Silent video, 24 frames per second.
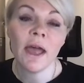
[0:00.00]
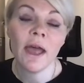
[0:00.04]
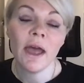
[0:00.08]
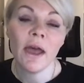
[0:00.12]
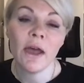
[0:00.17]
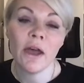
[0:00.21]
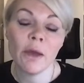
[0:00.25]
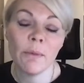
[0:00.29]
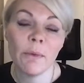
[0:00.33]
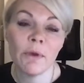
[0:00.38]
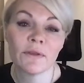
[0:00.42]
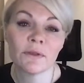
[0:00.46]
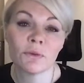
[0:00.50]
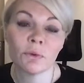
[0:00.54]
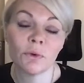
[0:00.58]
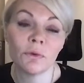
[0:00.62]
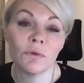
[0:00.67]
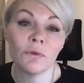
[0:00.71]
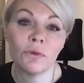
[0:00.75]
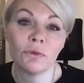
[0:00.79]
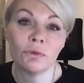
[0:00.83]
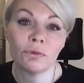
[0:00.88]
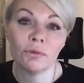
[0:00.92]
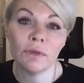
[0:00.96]
a sort
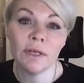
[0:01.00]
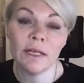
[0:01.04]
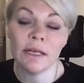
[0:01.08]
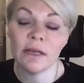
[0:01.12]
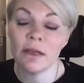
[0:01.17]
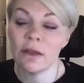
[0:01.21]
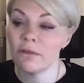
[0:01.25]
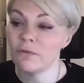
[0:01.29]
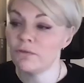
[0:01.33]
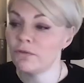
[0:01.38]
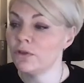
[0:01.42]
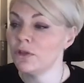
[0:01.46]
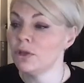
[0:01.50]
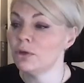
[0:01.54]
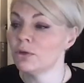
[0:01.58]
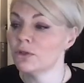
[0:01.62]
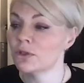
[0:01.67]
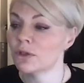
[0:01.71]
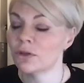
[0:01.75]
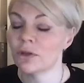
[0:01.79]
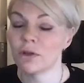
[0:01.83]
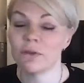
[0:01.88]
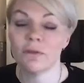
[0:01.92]
of greener future